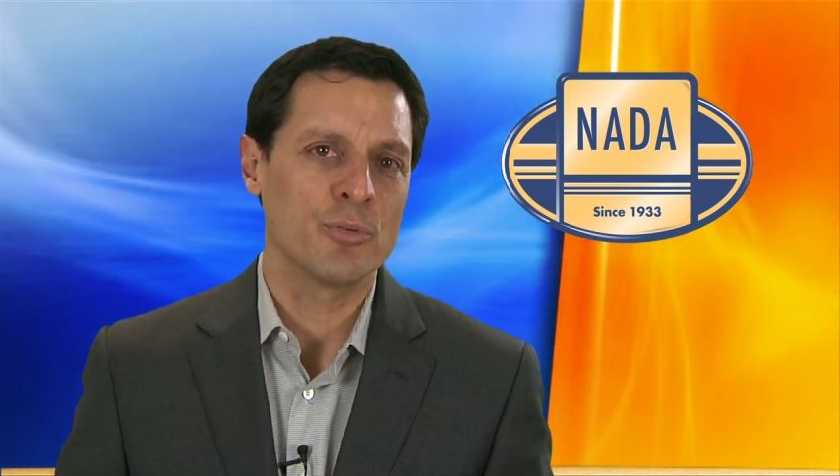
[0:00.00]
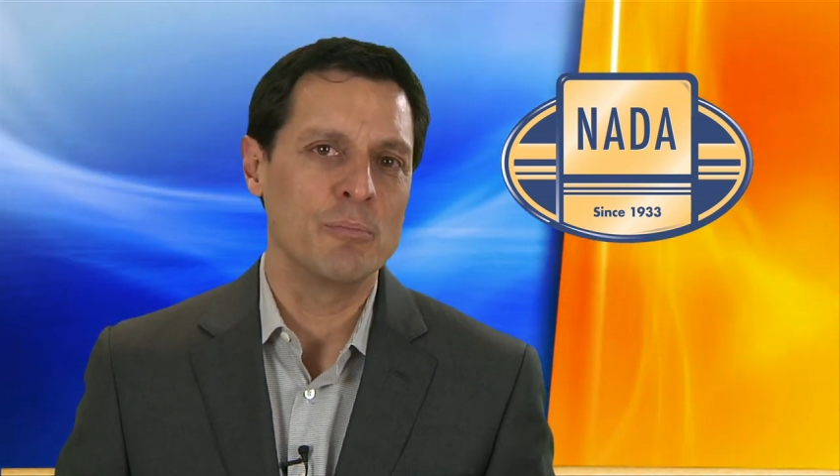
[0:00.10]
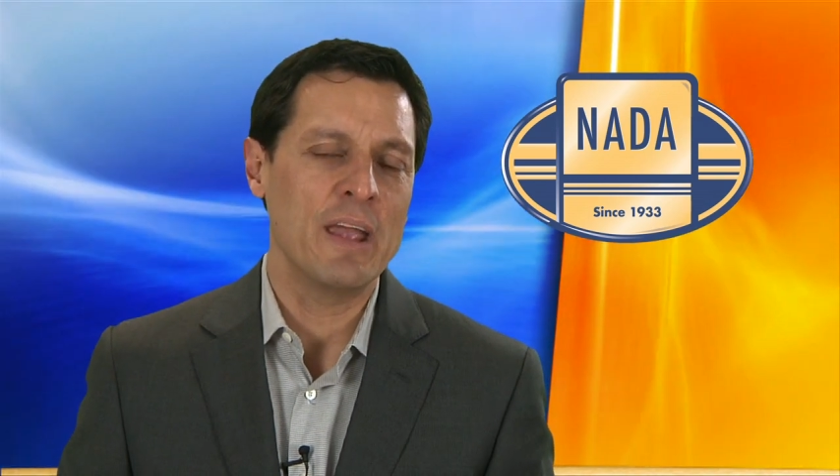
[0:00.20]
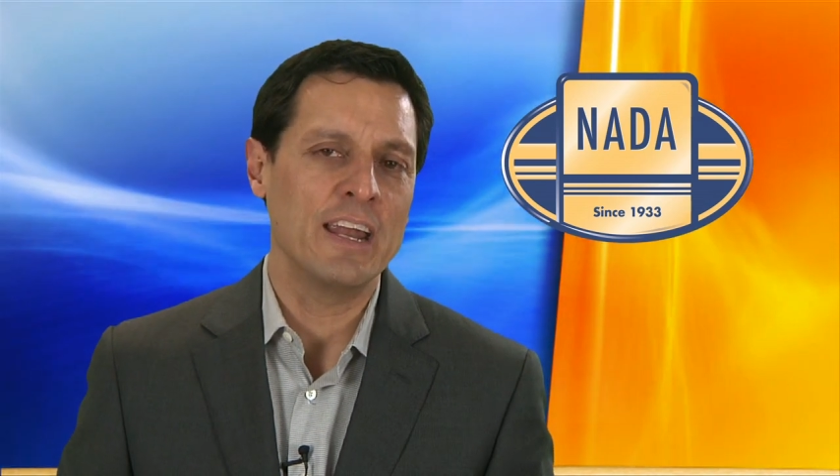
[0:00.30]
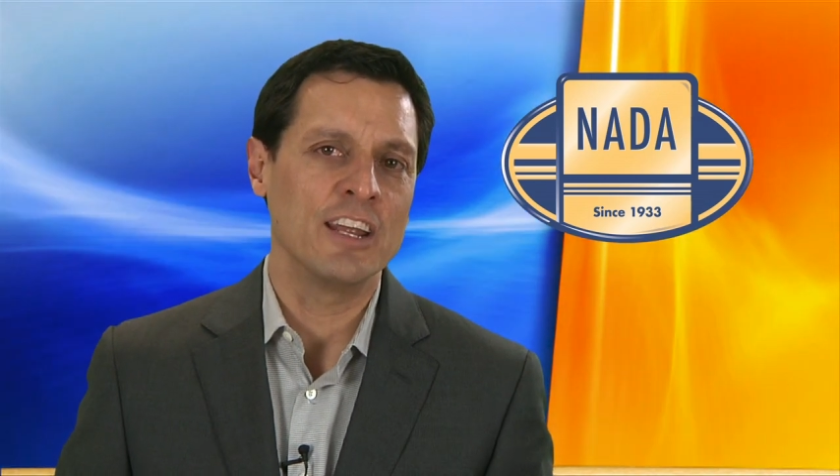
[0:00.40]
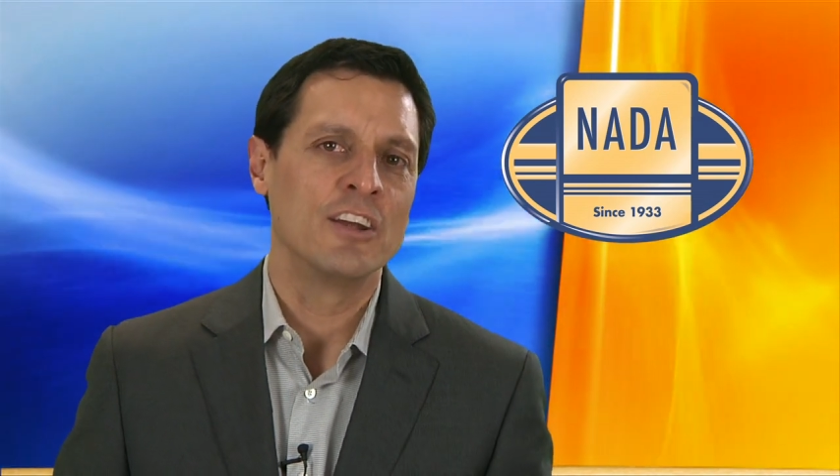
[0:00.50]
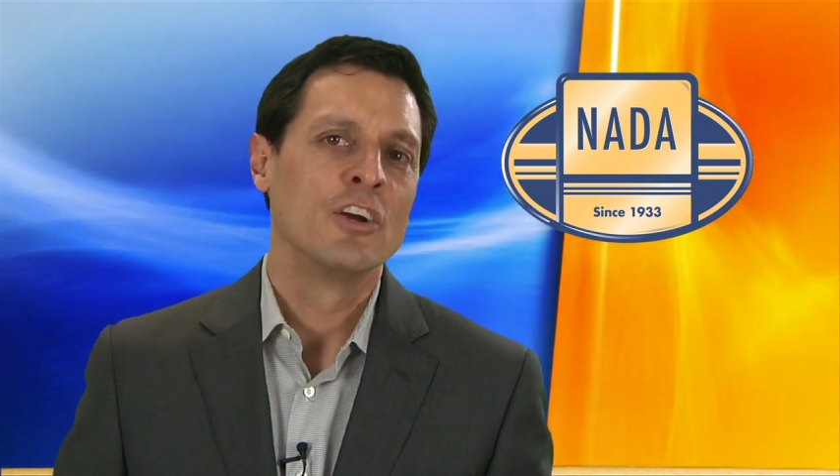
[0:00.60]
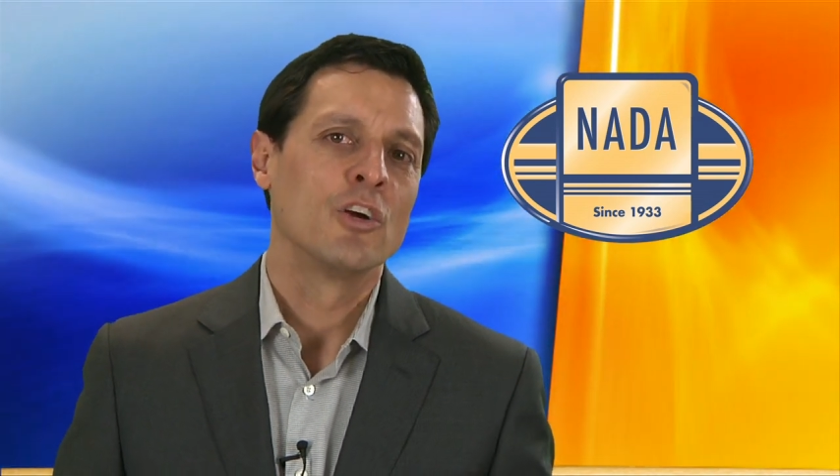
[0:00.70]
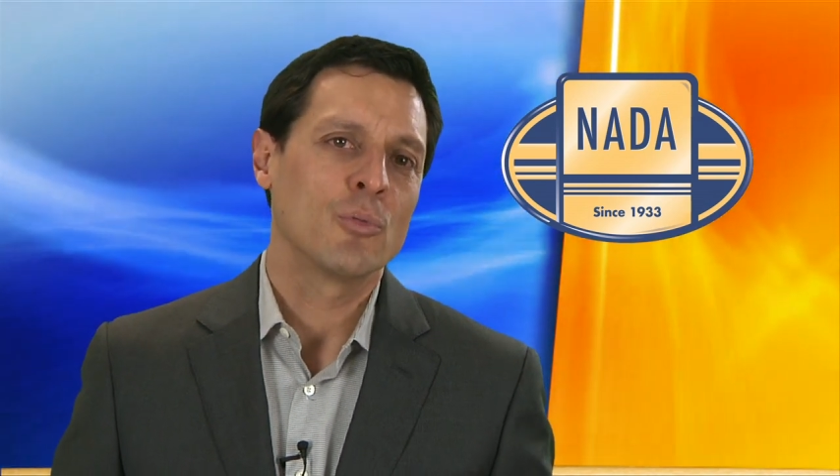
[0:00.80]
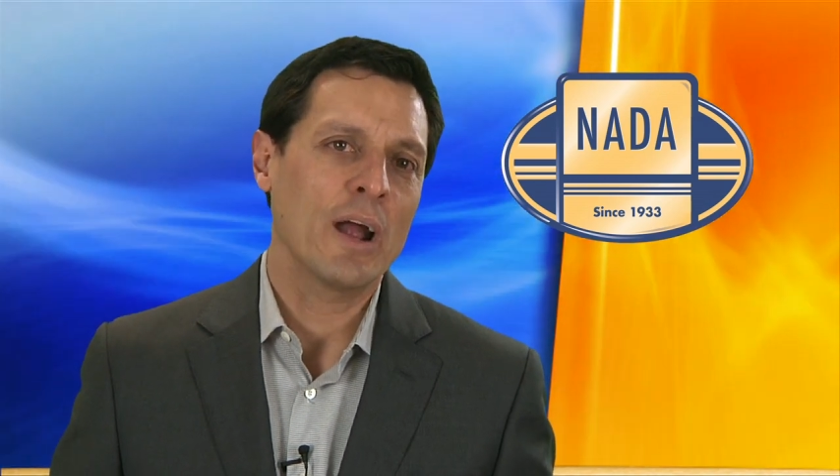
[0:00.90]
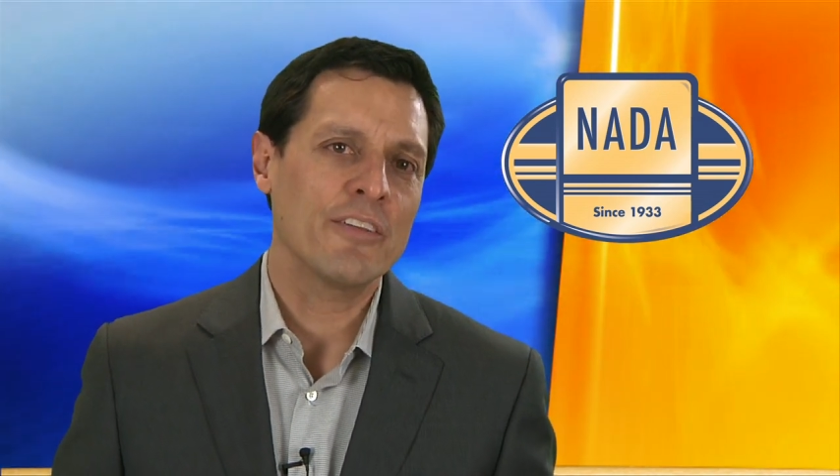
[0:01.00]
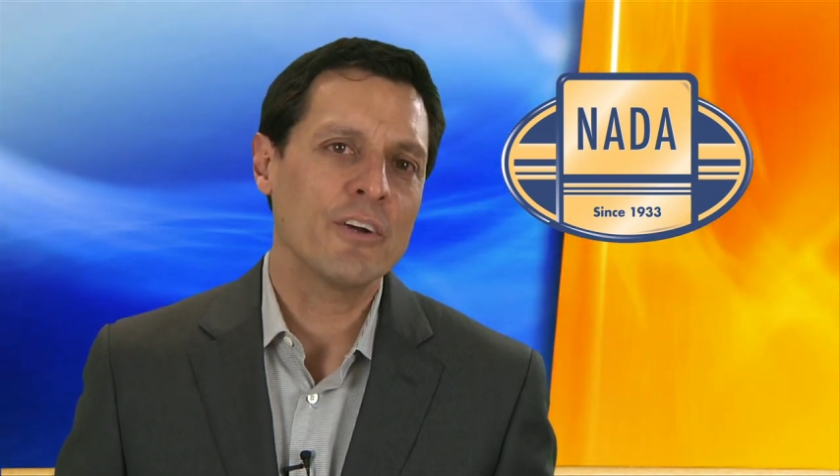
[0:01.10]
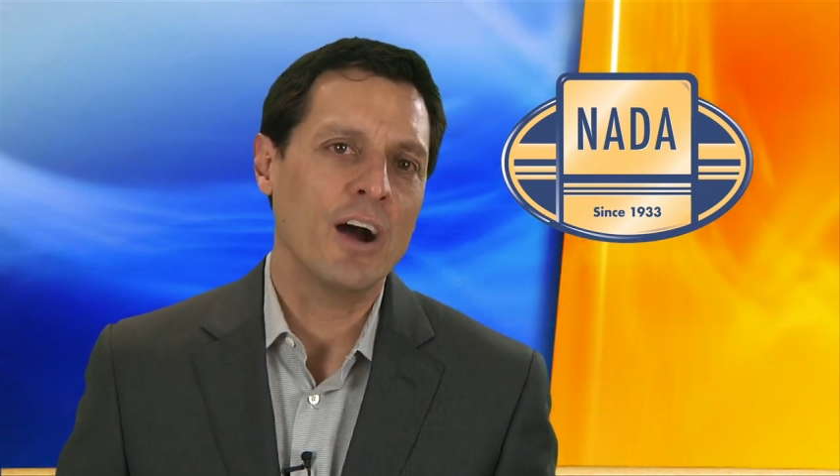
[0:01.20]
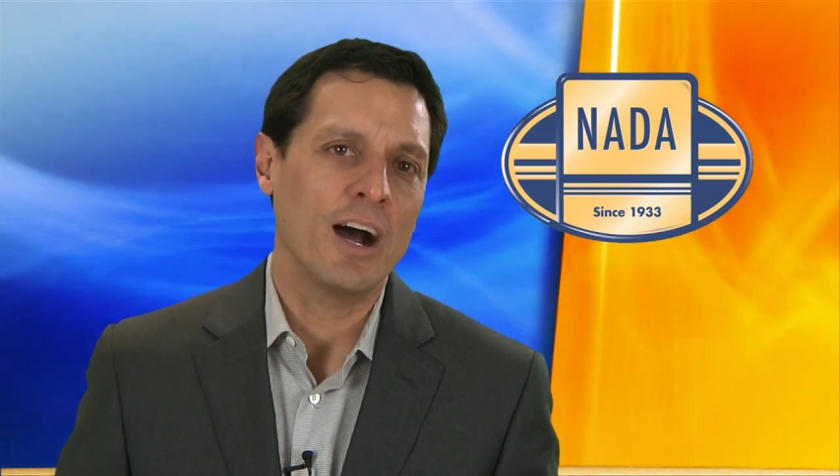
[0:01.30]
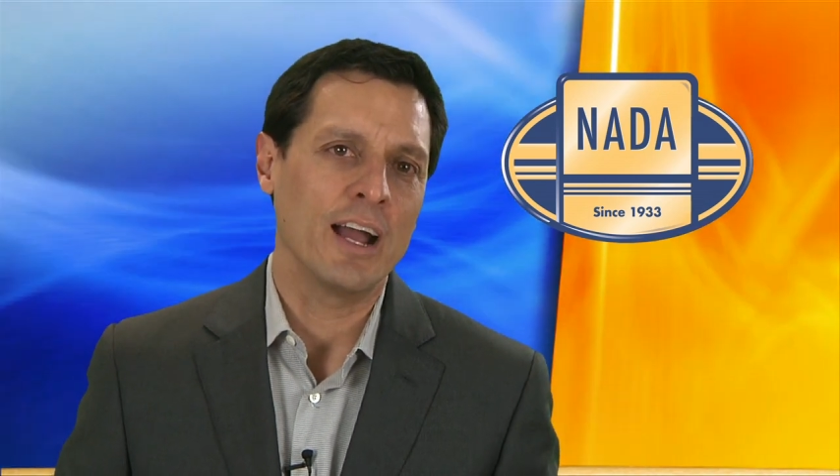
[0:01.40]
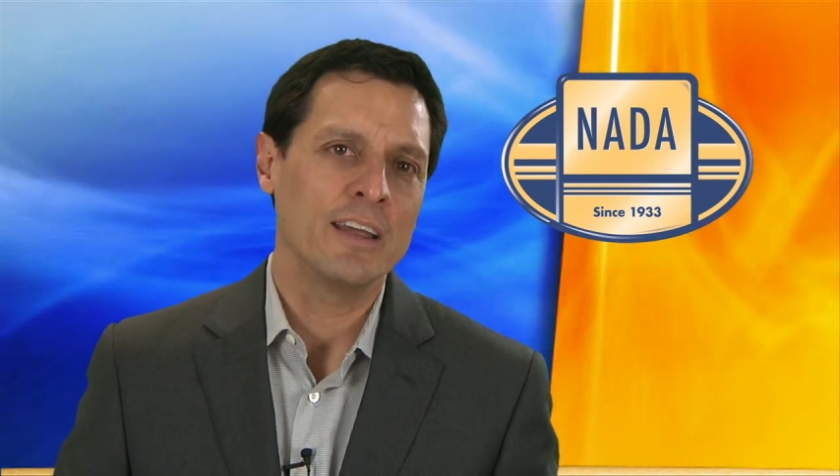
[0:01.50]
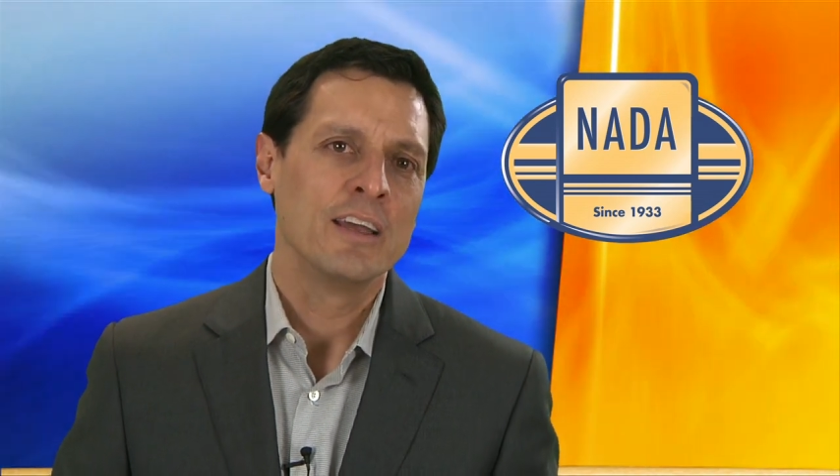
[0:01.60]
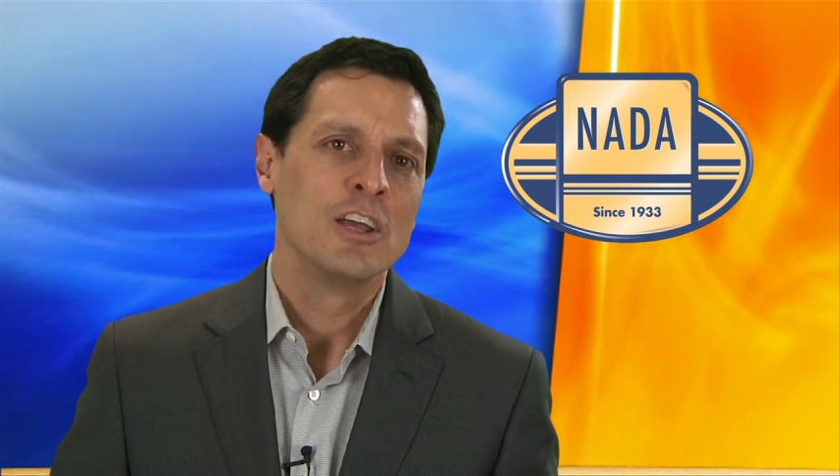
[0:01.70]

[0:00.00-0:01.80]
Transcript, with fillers: remaining rather high,